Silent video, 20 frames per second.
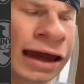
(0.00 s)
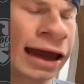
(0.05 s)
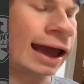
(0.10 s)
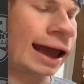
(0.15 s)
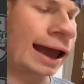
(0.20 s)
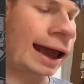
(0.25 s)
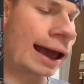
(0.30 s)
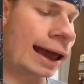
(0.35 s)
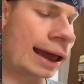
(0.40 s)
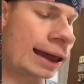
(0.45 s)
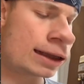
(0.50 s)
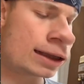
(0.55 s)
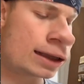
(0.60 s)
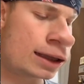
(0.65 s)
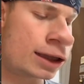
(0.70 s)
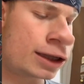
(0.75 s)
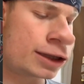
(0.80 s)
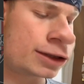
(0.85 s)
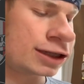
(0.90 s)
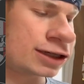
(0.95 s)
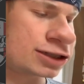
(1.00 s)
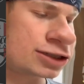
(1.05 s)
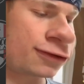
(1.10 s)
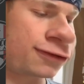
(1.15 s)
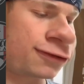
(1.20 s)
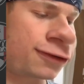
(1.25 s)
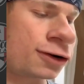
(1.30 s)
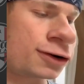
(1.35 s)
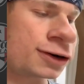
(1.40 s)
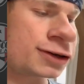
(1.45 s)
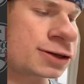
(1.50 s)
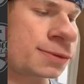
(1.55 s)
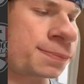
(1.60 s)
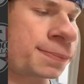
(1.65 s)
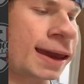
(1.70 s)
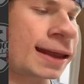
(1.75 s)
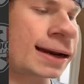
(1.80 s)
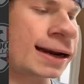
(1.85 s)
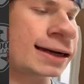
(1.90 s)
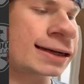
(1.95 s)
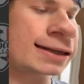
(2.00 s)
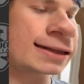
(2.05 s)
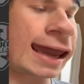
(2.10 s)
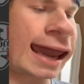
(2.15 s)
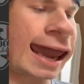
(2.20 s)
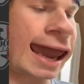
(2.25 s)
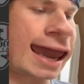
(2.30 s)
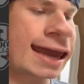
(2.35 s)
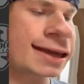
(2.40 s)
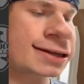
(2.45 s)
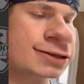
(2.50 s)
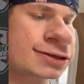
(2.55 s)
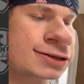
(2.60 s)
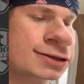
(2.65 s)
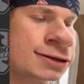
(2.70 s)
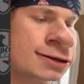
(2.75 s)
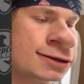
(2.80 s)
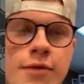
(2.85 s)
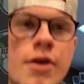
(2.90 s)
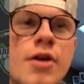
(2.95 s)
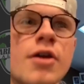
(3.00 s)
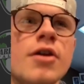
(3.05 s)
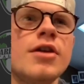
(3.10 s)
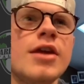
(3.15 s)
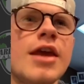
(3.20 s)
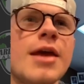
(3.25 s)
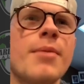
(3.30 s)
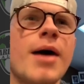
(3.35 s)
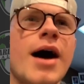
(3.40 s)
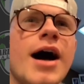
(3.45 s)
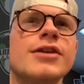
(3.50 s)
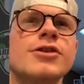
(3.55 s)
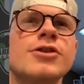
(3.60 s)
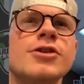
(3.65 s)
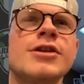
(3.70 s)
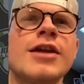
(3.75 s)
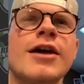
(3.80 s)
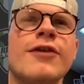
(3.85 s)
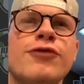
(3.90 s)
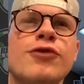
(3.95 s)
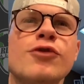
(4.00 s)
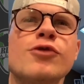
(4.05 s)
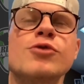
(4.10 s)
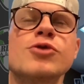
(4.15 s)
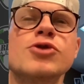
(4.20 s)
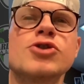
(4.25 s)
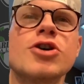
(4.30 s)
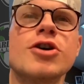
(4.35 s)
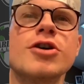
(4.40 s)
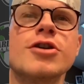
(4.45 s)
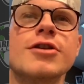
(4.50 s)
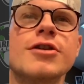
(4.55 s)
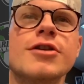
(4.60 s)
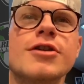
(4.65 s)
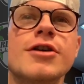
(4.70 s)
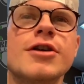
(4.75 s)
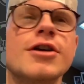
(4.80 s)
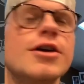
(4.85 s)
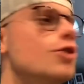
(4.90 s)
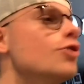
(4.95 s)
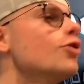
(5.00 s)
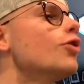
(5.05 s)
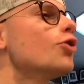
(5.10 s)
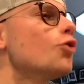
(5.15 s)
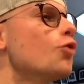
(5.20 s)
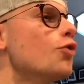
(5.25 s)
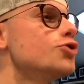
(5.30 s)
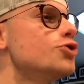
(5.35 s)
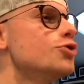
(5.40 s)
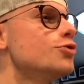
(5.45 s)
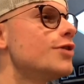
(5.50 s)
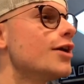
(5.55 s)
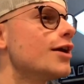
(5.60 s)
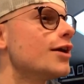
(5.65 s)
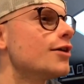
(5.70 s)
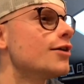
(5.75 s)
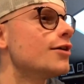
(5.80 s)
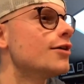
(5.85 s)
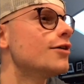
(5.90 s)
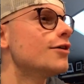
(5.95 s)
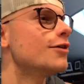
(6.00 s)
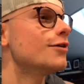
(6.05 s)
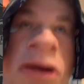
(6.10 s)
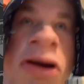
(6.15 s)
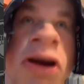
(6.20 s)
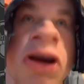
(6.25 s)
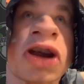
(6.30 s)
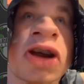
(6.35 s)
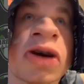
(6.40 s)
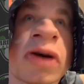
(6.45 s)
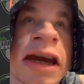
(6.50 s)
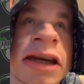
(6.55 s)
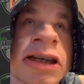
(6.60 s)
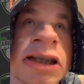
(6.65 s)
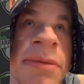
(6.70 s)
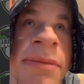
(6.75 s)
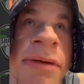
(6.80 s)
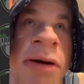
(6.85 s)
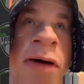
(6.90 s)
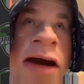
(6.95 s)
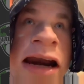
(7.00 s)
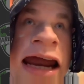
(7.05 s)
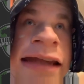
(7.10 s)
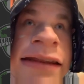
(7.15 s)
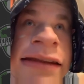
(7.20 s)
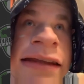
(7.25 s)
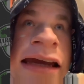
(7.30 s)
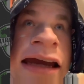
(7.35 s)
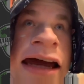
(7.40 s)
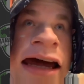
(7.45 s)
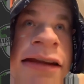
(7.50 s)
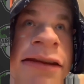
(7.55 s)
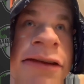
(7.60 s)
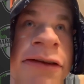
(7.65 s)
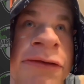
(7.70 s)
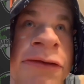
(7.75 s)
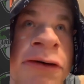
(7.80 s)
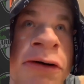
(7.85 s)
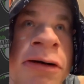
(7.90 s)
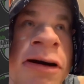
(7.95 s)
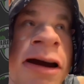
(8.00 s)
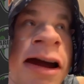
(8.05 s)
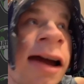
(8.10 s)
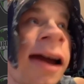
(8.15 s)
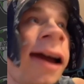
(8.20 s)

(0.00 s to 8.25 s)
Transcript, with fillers: Ah, these sophones are paying on the house. Yeah, ma, I thought that food was good. No, no, what'd you think? You asking me what I think out of the food?